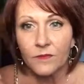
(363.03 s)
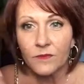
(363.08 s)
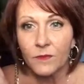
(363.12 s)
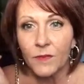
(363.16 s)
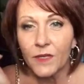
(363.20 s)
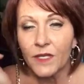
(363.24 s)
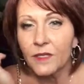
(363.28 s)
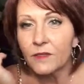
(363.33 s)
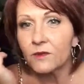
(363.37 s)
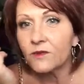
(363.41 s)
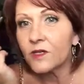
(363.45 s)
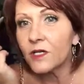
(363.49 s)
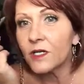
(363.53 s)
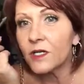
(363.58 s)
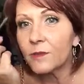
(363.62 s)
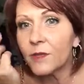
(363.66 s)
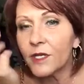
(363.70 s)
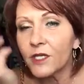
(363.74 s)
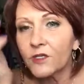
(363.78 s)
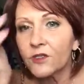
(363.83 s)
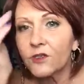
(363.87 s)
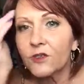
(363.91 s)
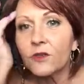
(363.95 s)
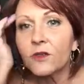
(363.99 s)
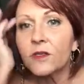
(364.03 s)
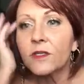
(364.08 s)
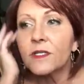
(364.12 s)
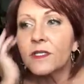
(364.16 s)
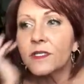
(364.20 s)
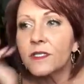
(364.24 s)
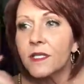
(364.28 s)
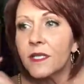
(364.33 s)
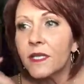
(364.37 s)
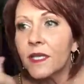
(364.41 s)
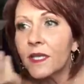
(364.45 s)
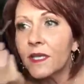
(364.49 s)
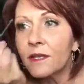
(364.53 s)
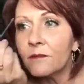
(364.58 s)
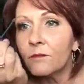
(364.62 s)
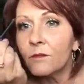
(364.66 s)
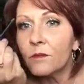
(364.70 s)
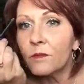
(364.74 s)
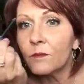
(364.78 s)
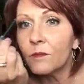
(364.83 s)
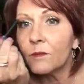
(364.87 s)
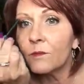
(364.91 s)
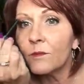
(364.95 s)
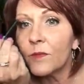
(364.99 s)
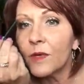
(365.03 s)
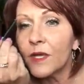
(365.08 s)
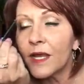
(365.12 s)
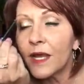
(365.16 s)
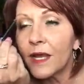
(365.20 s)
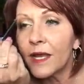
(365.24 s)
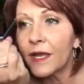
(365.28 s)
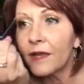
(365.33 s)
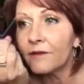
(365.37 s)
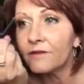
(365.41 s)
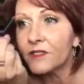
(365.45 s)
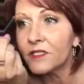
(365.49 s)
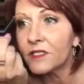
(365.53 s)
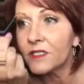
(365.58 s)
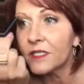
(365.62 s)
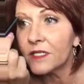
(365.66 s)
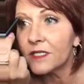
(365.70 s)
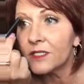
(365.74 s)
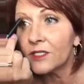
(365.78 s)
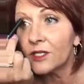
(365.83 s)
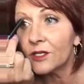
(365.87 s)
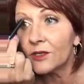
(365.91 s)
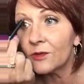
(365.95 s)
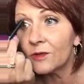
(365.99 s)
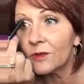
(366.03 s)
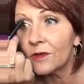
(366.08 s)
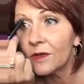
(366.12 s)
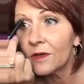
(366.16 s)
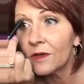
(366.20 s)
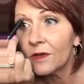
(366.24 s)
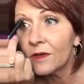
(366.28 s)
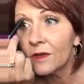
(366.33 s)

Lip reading: I'm trying to make sure you can see it, but I have to see too.